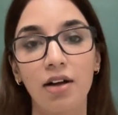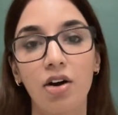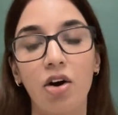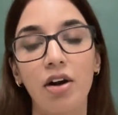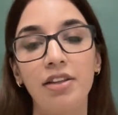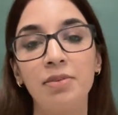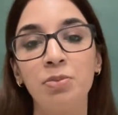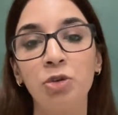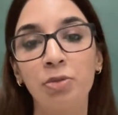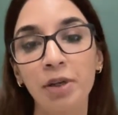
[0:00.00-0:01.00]
or the
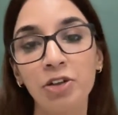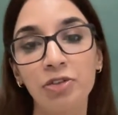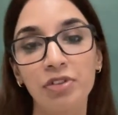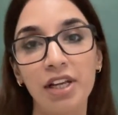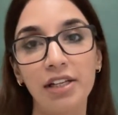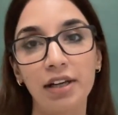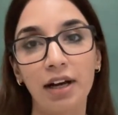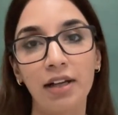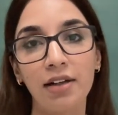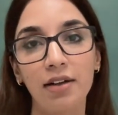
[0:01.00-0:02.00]
movement of
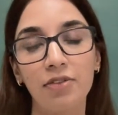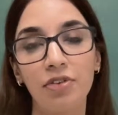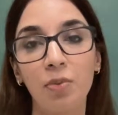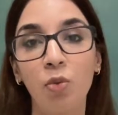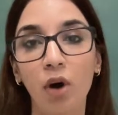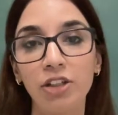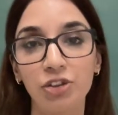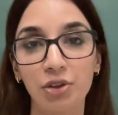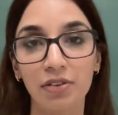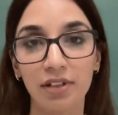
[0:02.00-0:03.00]
data from one
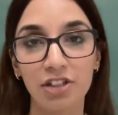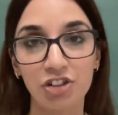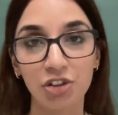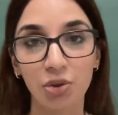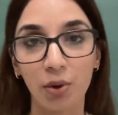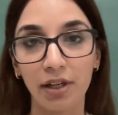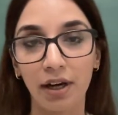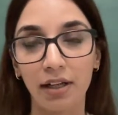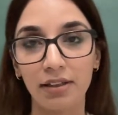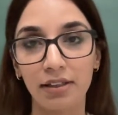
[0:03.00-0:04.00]
jurisdiction to
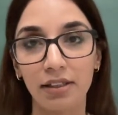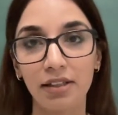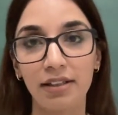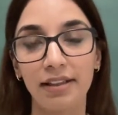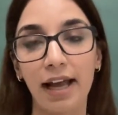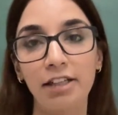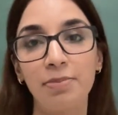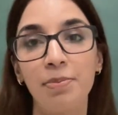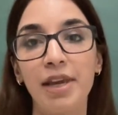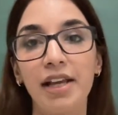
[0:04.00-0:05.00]
another
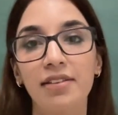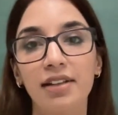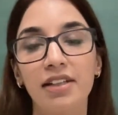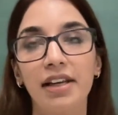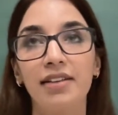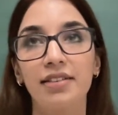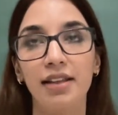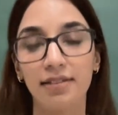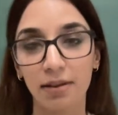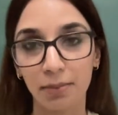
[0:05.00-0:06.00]
that makes it
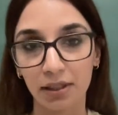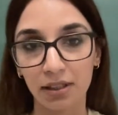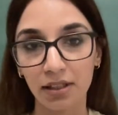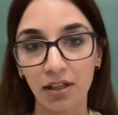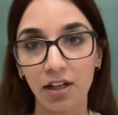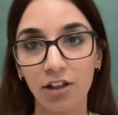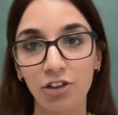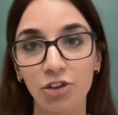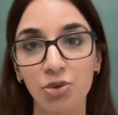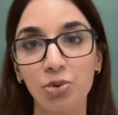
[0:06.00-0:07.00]
accessible
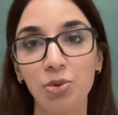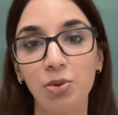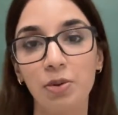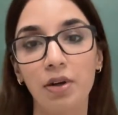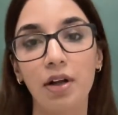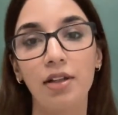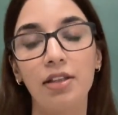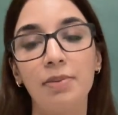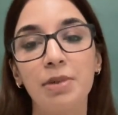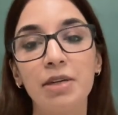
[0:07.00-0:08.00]
to
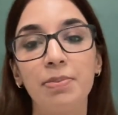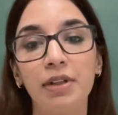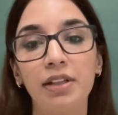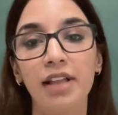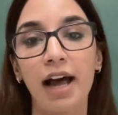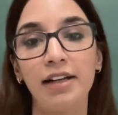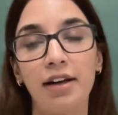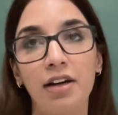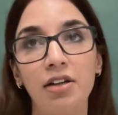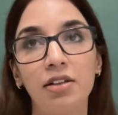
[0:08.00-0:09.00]
the people that
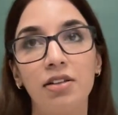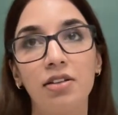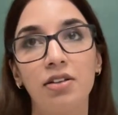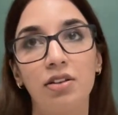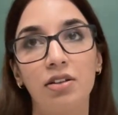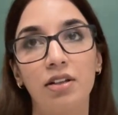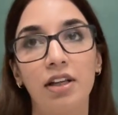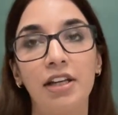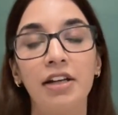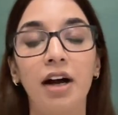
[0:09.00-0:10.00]
are
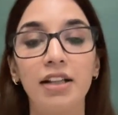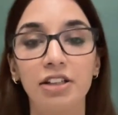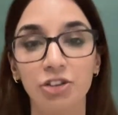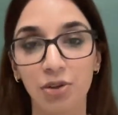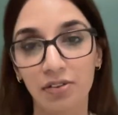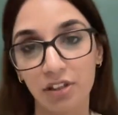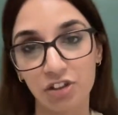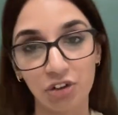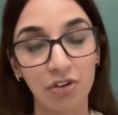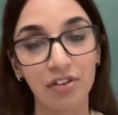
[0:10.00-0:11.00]
in another
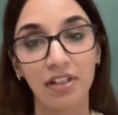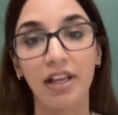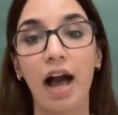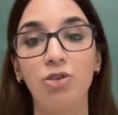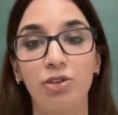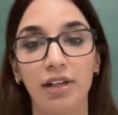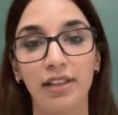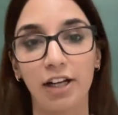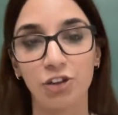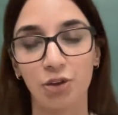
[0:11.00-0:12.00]
jurisdiction or sitting outside
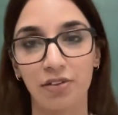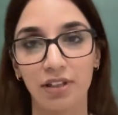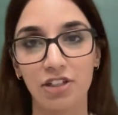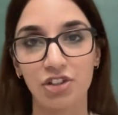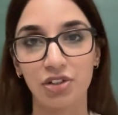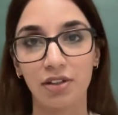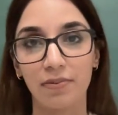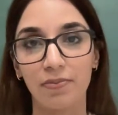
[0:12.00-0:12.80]
that jurisdiction.